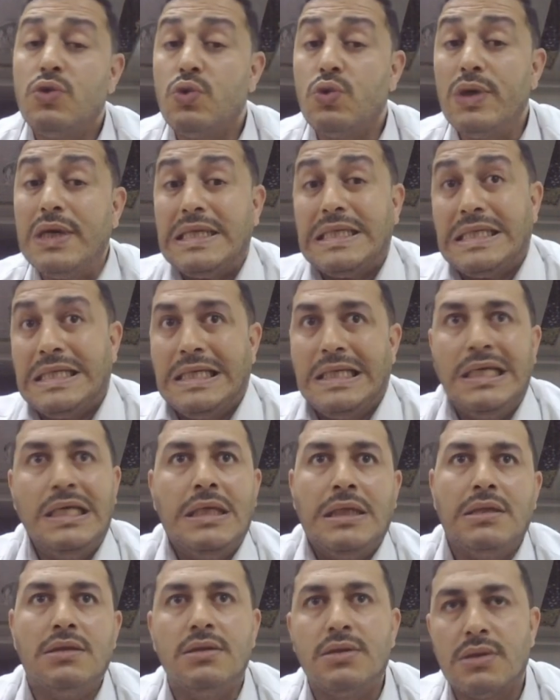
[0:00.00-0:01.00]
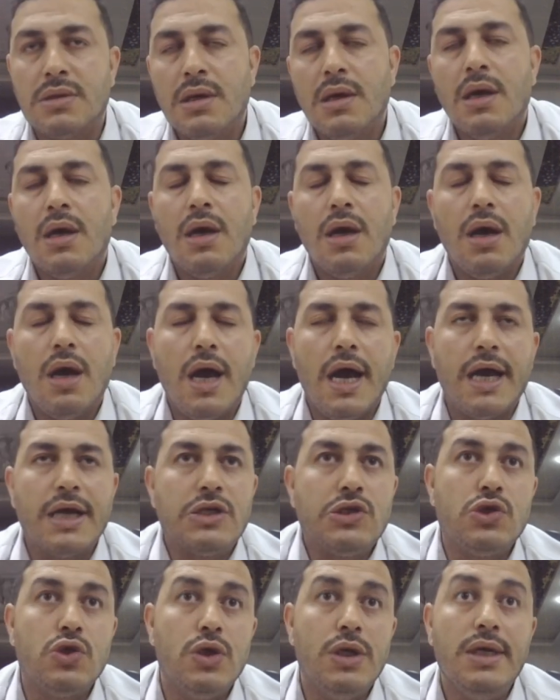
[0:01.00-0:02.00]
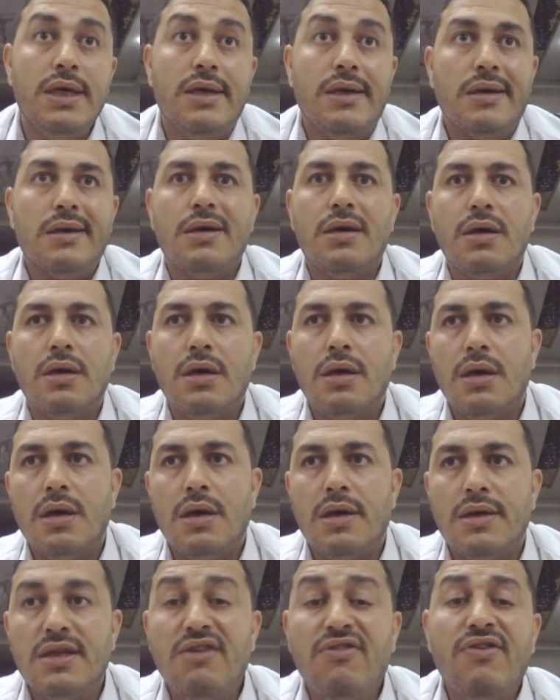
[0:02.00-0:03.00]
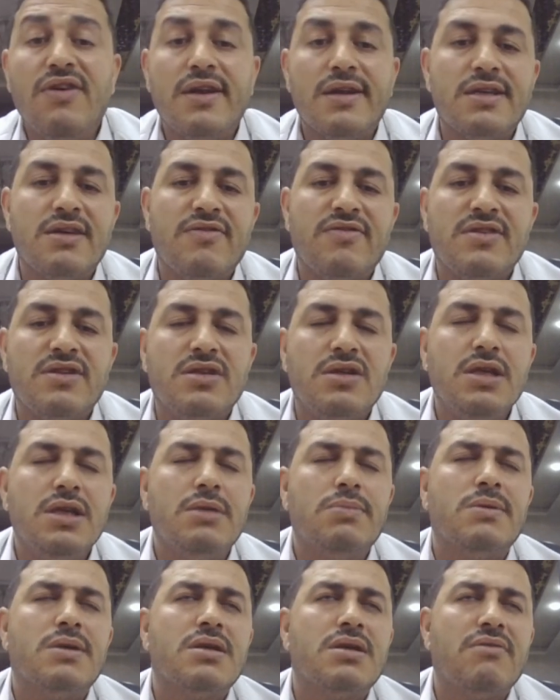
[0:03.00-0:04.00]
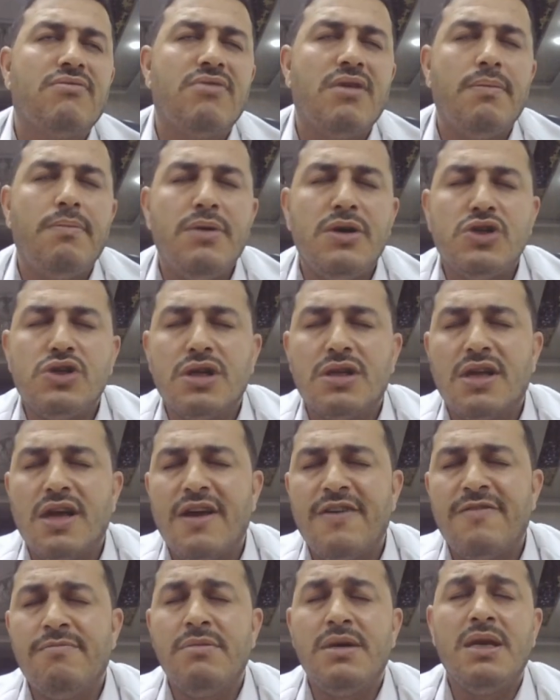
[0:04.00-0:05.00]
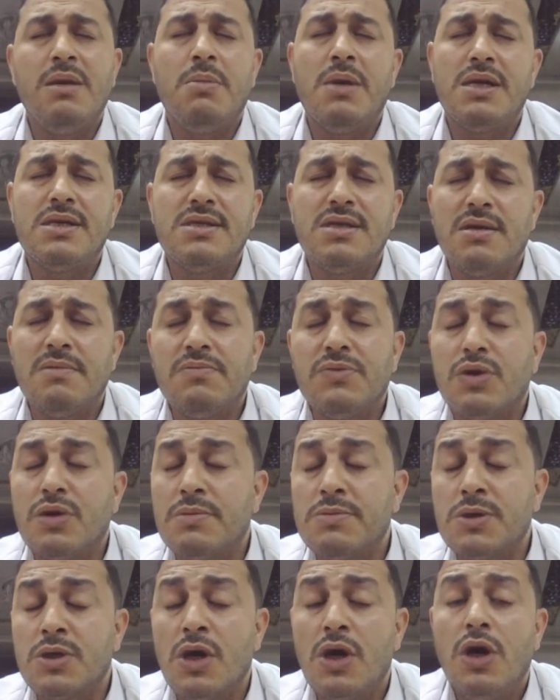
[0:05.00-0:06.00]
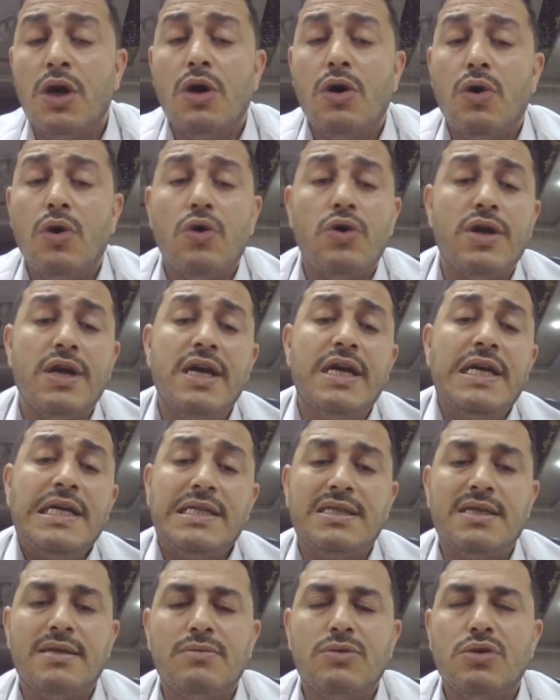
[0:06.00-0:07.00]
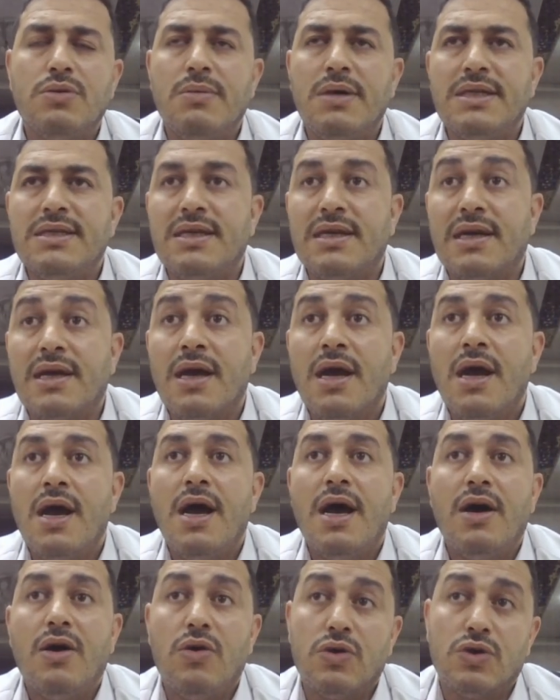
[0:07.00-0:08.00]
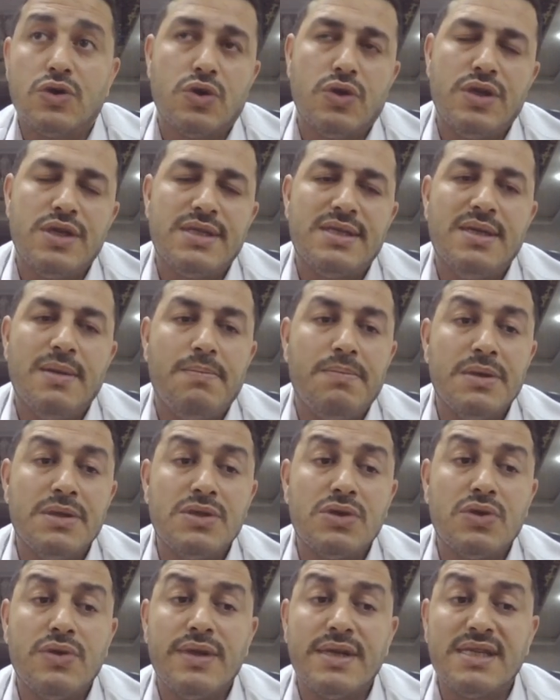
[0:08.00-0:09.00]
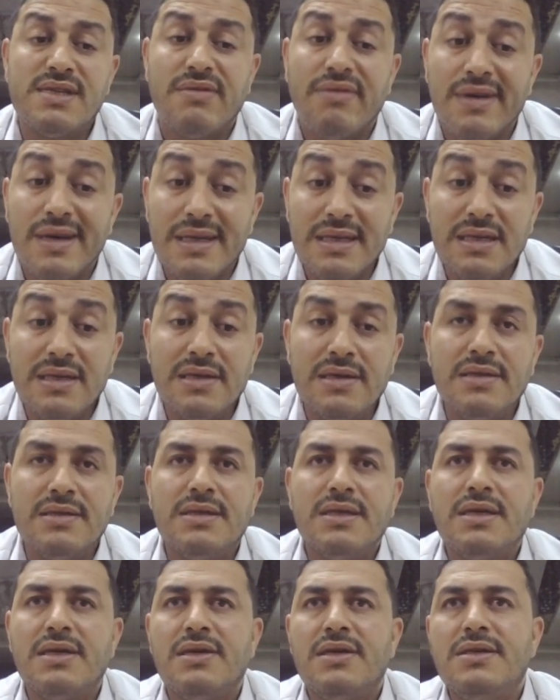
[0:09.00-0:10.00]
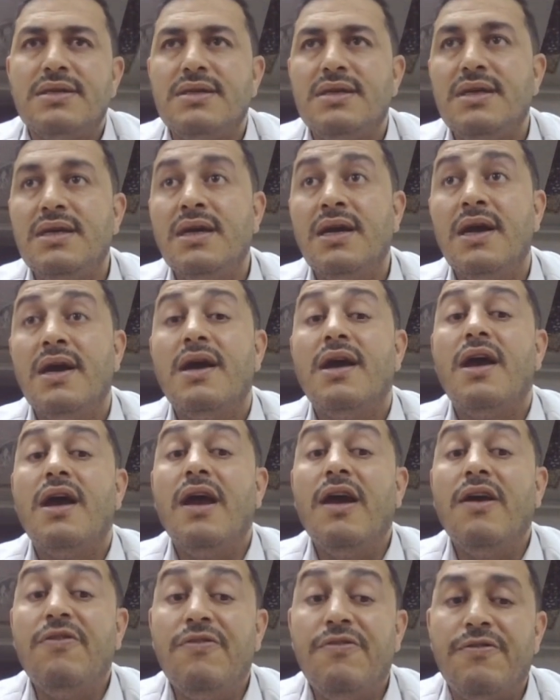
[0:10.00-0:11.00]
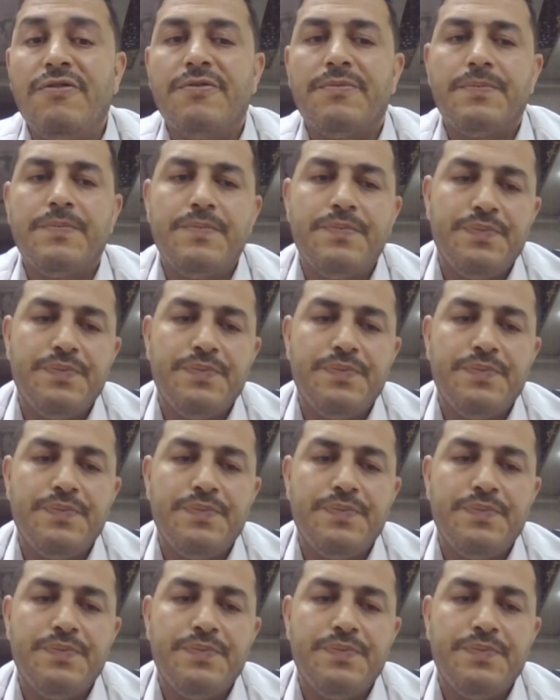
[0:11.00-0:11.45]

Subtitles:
do not need actually definitive treatment if the patient have minimal symptoms or asymptomatic. Also, this depends on the sphincter integrity. If